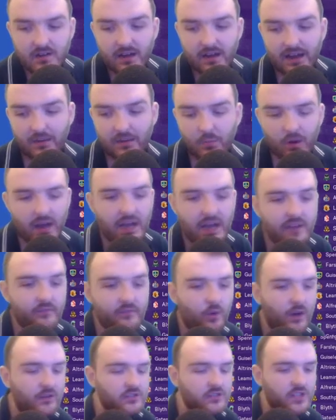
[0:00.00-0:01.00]
and
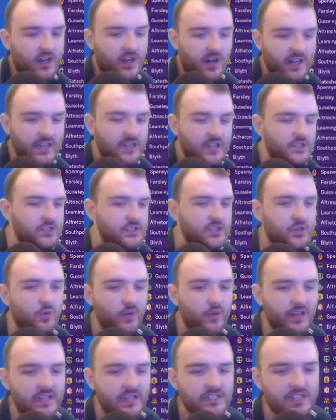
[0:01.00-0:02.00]
whatever else I can
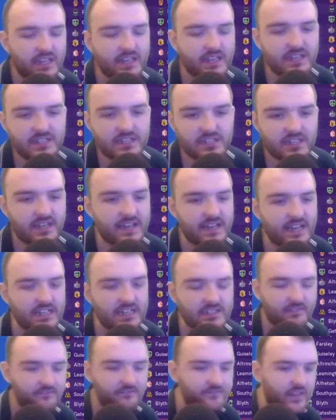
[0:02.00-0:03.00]
squeeze in to the
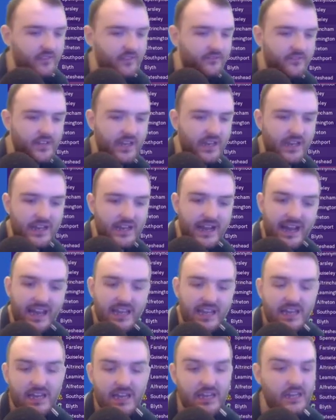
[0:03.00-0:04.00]
next 15,
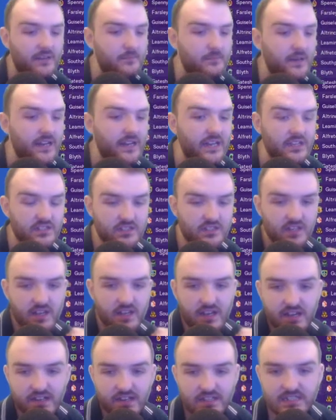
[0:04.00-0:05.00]
18 minutes,
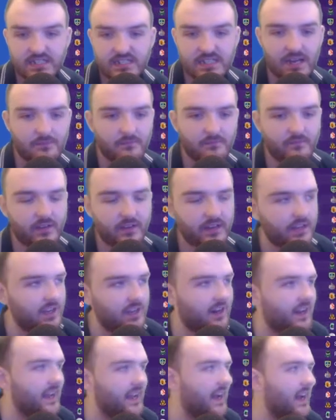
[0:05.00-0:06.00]
something
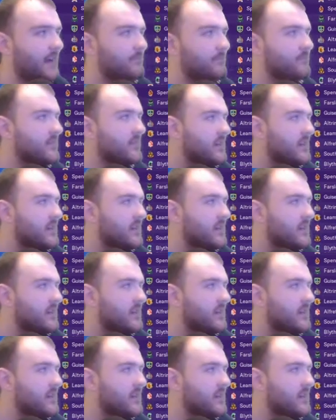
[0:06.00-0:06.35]
like that.